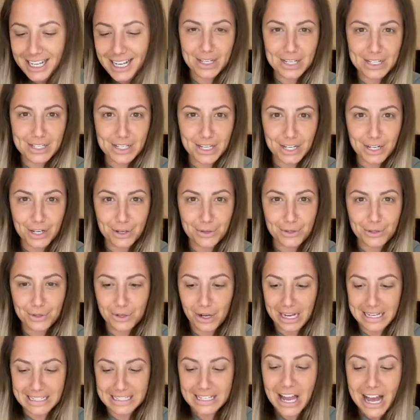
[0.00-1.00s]
because I know you
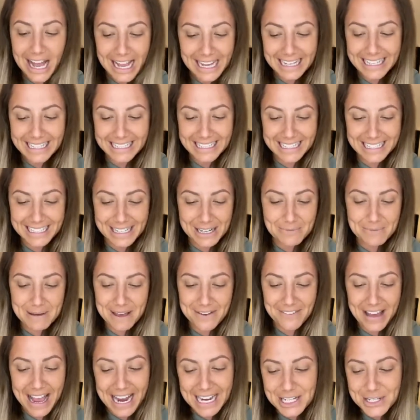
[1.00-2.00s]
guys like a little bit
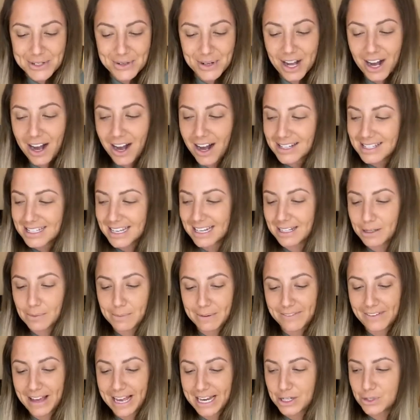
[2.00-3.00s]
of angel cards, a little
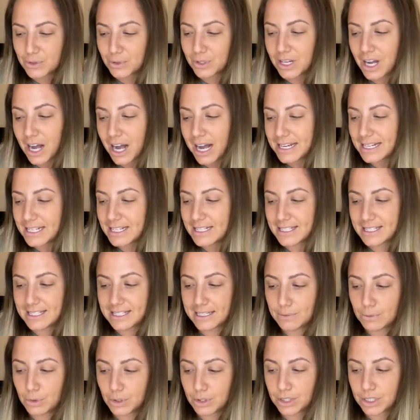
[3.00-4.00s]
bit of angel guidance,
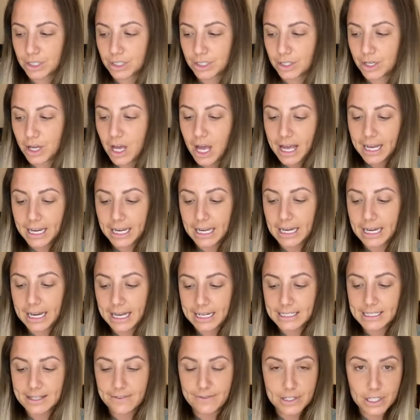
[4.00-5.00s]
see what the
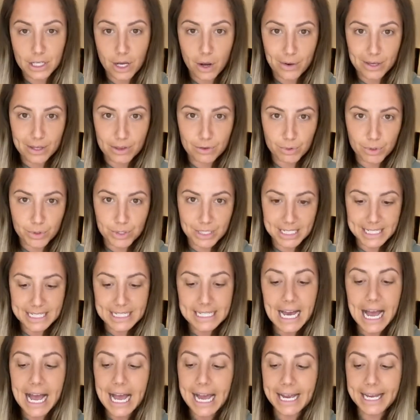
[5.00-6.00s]
collective is going through
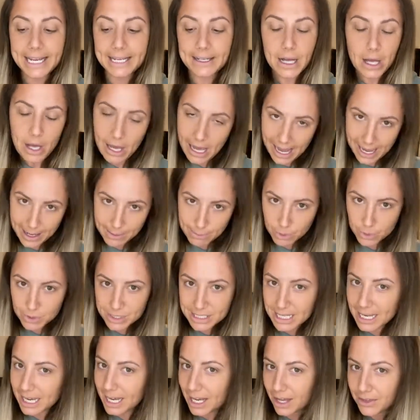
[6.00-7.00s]
today, April
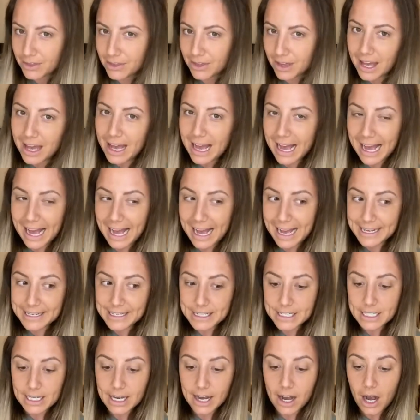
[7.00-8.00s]
6th.
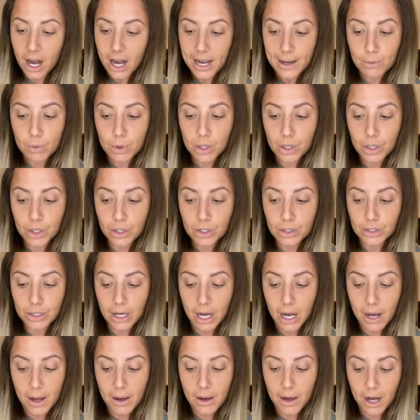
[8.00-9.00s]
And I will
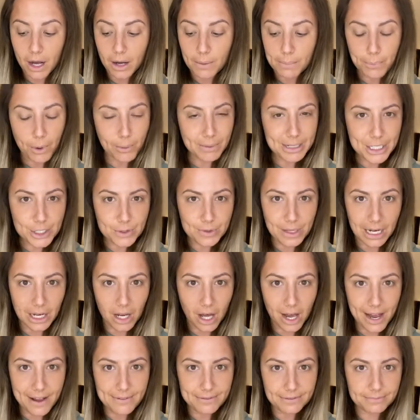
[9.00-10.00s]
probably do that
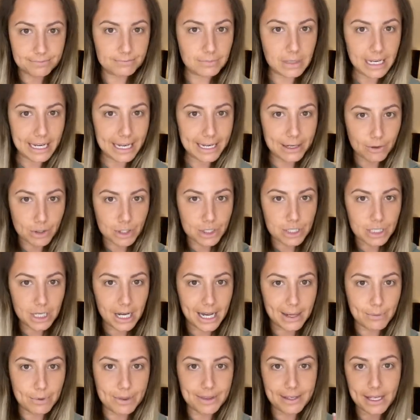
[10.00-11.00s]
live later on
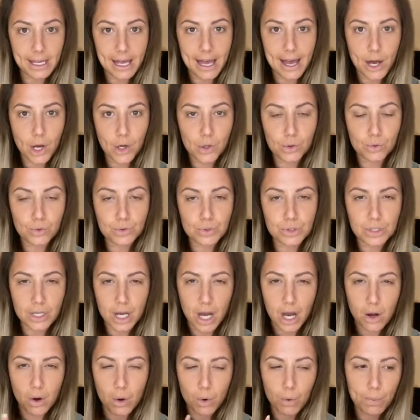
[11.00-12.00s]
tonight with the girls.
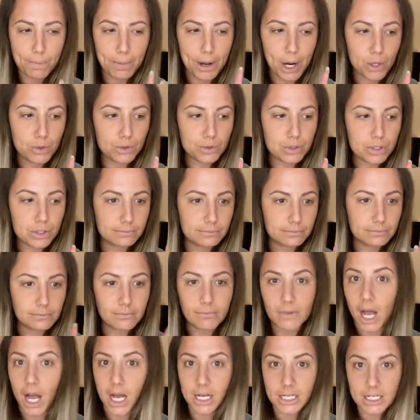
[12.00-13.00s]
I'll post a